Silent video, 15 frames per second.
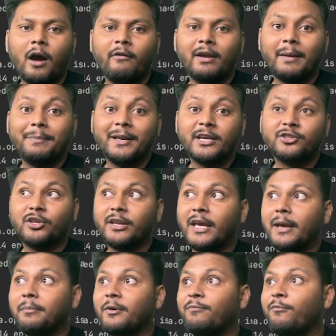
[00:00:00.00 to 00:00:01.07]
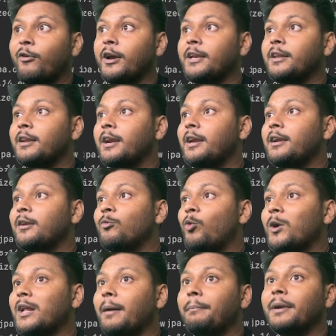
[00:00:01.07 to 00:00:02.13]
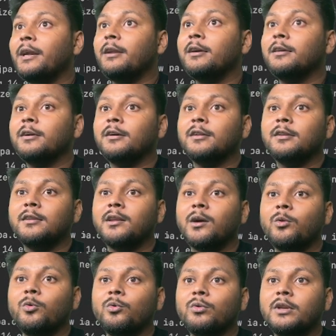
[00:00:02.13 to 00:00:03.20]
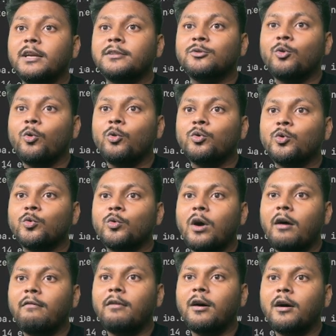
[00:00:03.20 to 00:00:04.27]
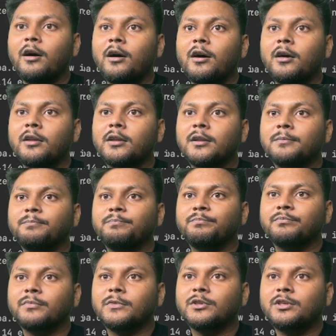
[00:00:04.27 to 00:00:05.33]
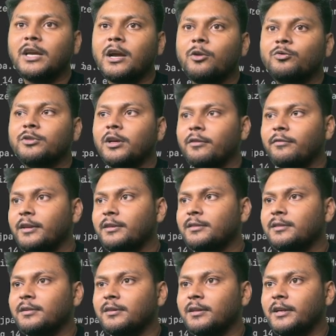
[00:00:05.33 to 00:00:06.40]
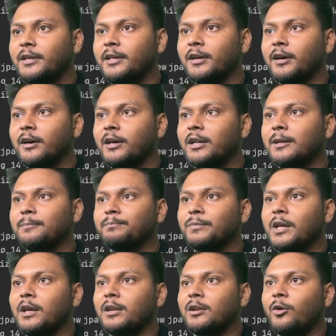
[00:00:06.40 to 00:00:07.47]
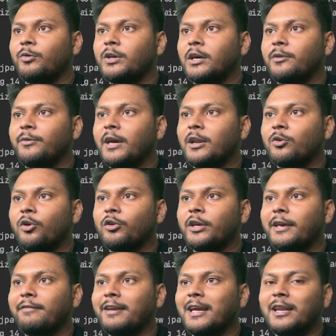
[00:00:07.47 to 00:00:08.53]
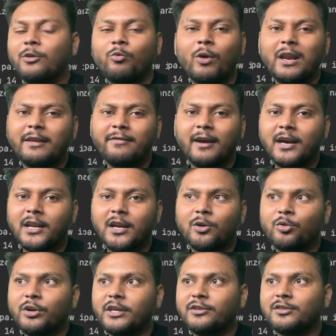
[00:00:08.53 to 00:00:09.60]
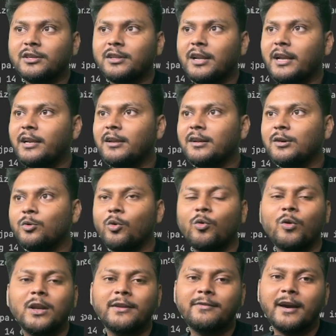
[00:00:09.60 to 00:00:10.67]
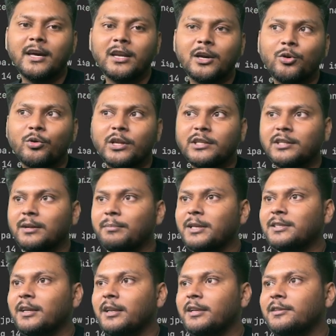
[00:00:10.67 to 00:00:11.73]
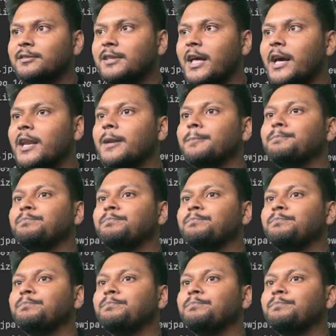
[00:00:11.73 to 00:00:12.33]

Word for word: our application came up fine right what happened now let's go to our checkout service here now here we are not giving any qualifier annotation right no qualifier annotation basically is there